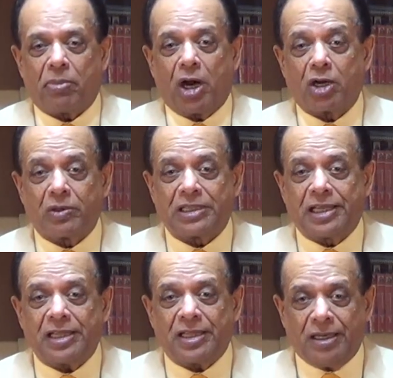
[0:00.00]
the Bhagavad
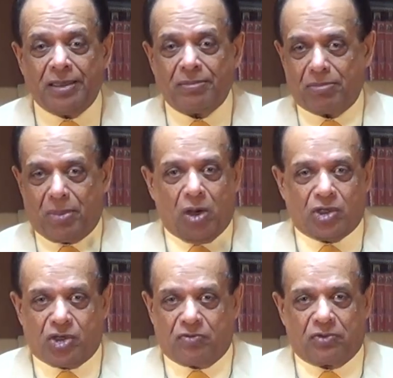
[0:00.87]
Gita.
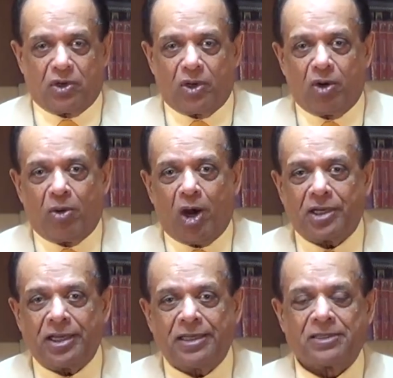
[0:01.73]
Asked if you know
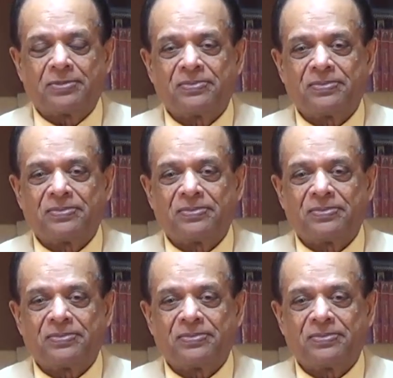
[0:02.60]
about it.